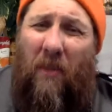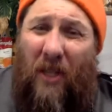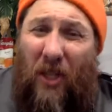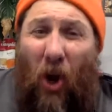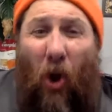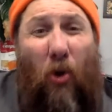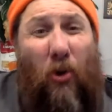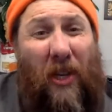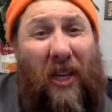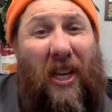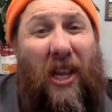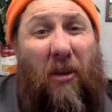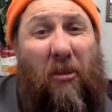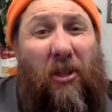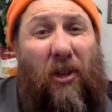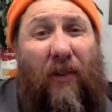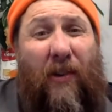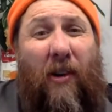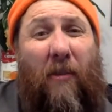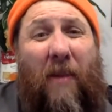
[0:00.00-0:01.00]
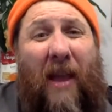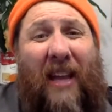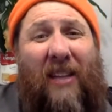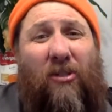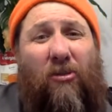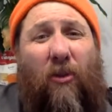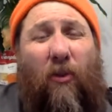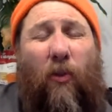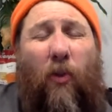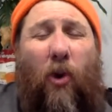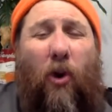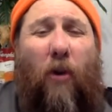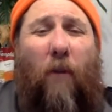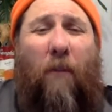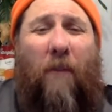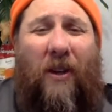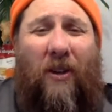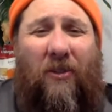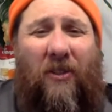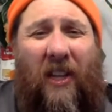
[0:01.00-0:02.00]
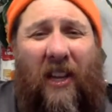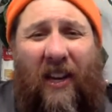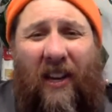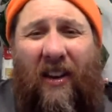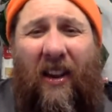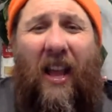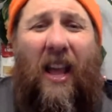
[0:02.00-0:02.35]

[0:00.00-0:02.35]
but Tolkien, he was a real master of world building,